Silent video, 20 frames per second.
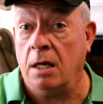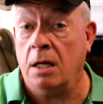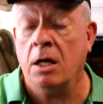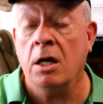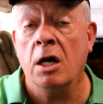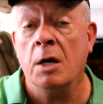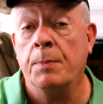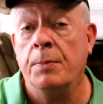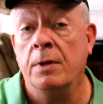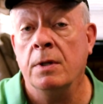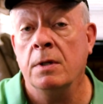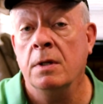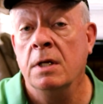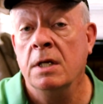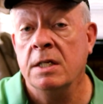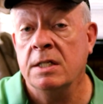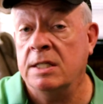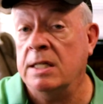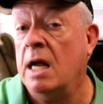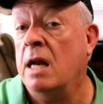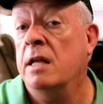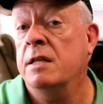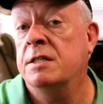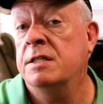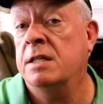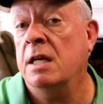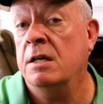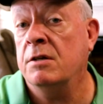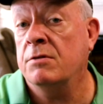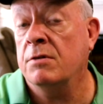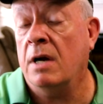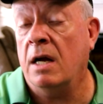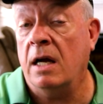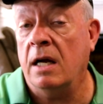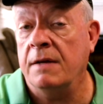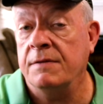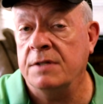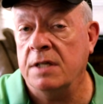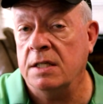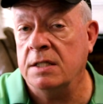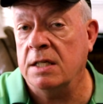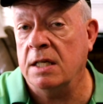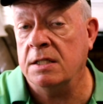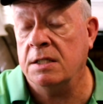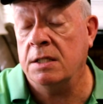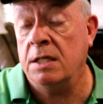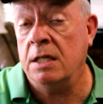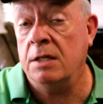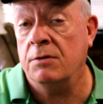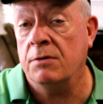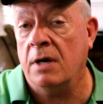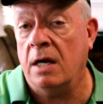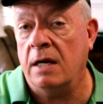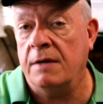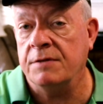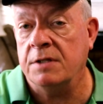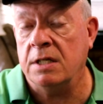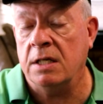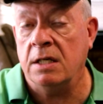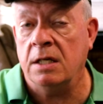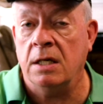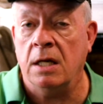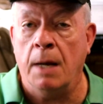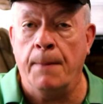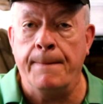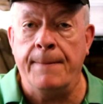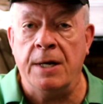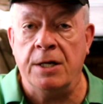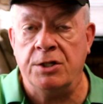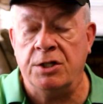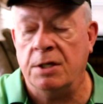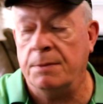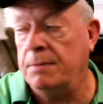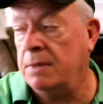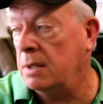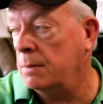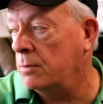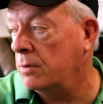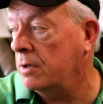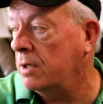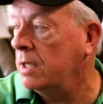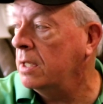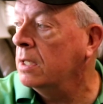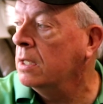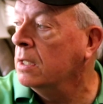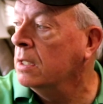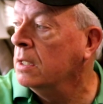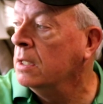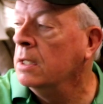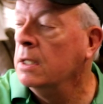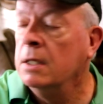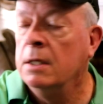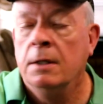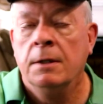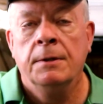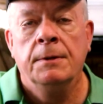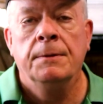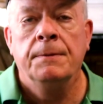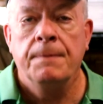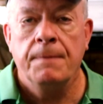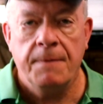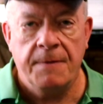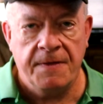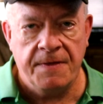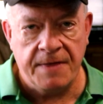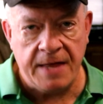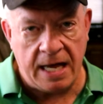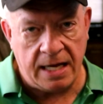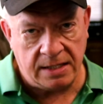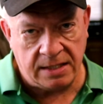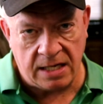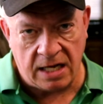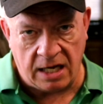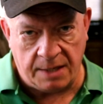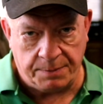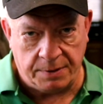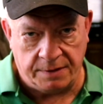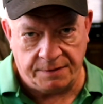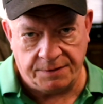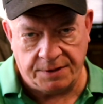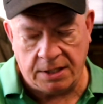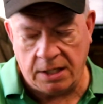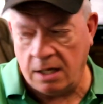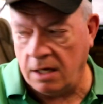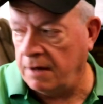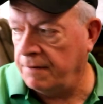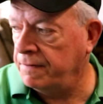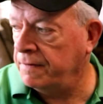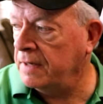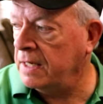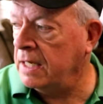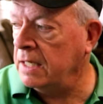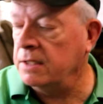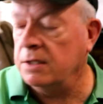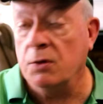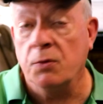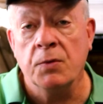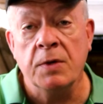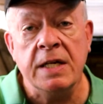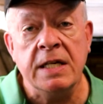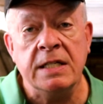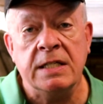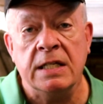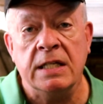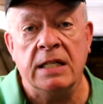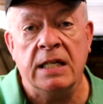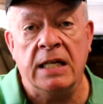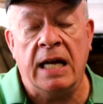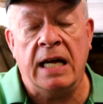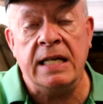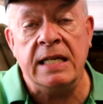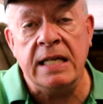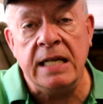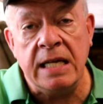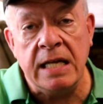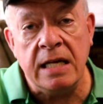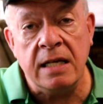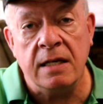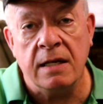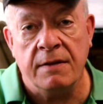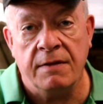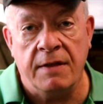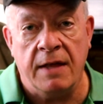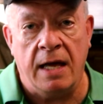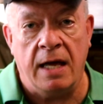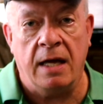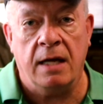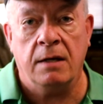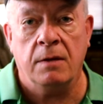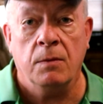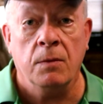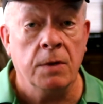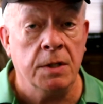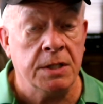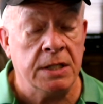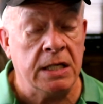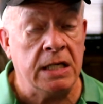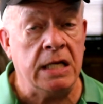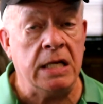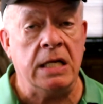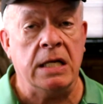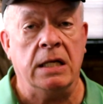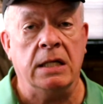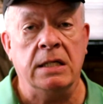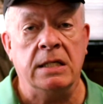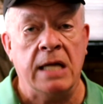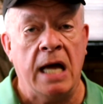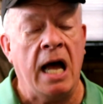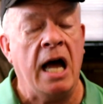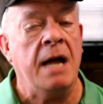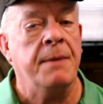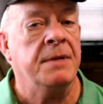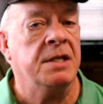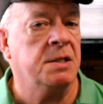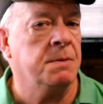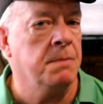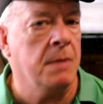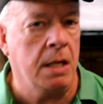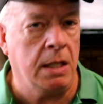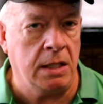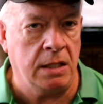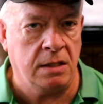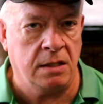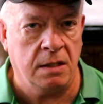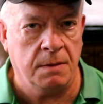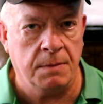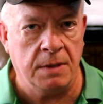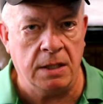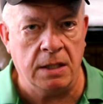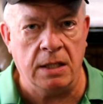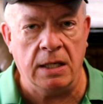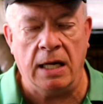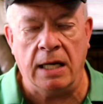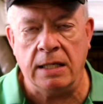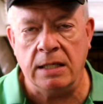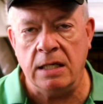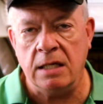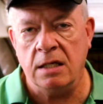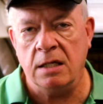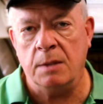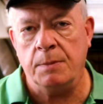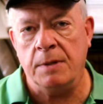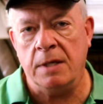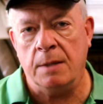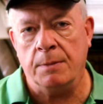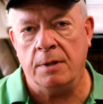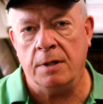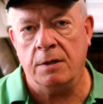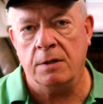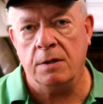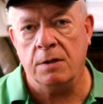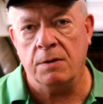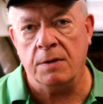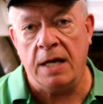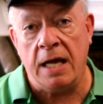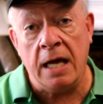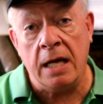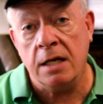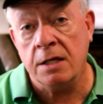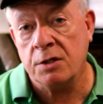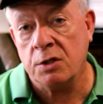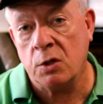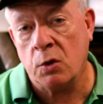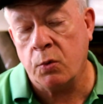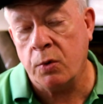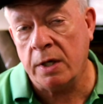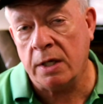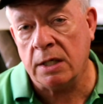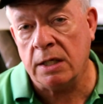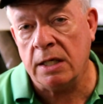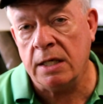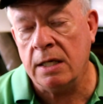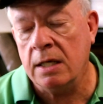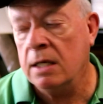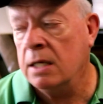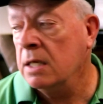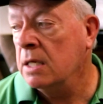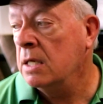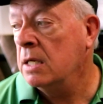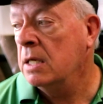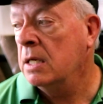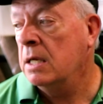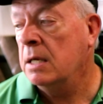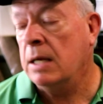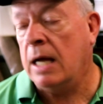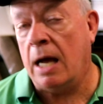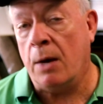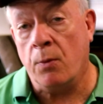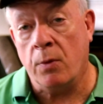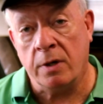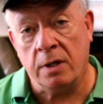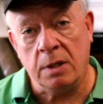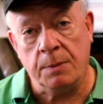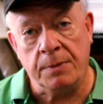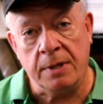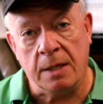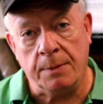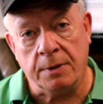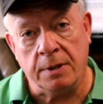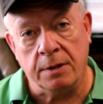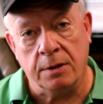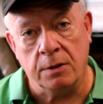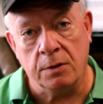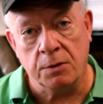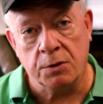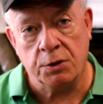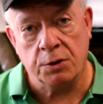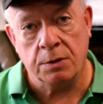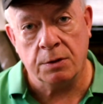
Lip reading: a couple solid-state drives, SSD drives in it, a bunch of memory, that type of stuff. And the reason that I needed that was, again, time is money to me. I needed to be able to do edits quickly. I wanted to be able to do